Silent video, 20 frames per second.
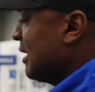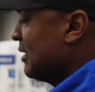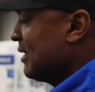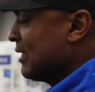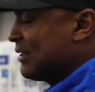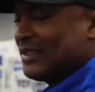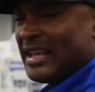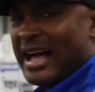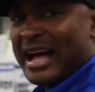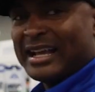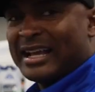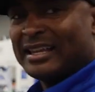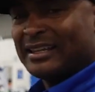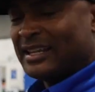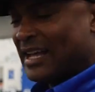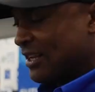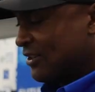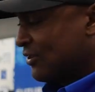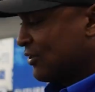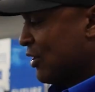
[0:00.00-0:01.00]
the socket
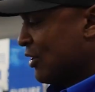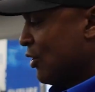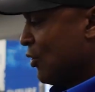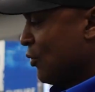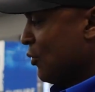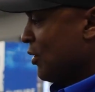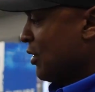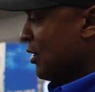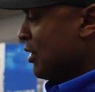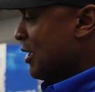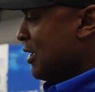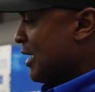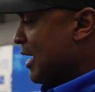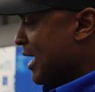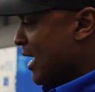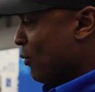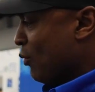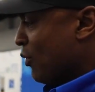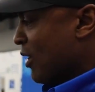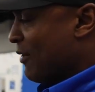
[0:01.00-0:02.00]
like so,
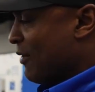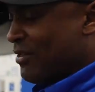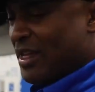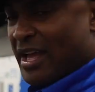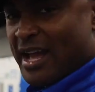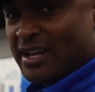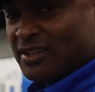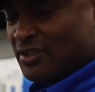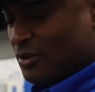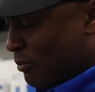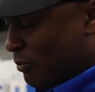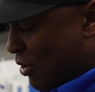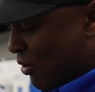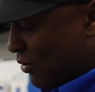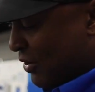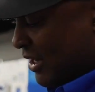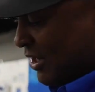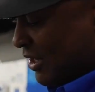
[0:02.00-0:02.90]
and wherever the head's the bolt